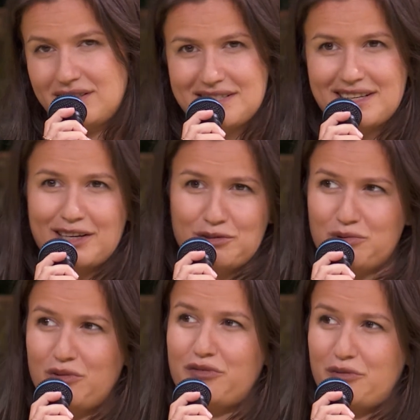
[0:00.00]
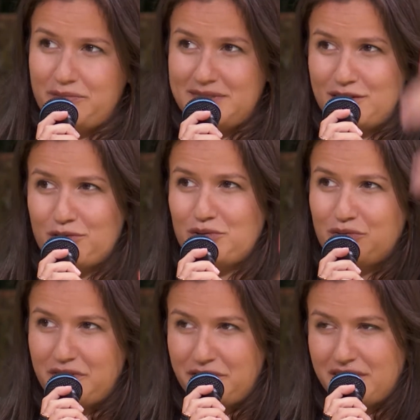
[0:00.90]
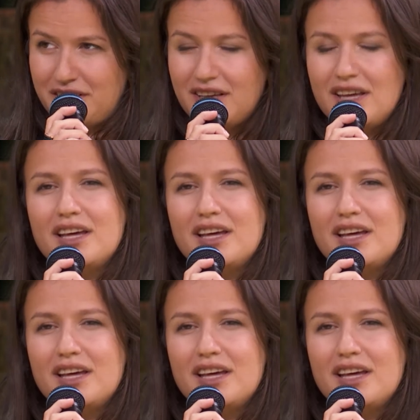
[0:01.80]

It doesn't like to go from zero to 50.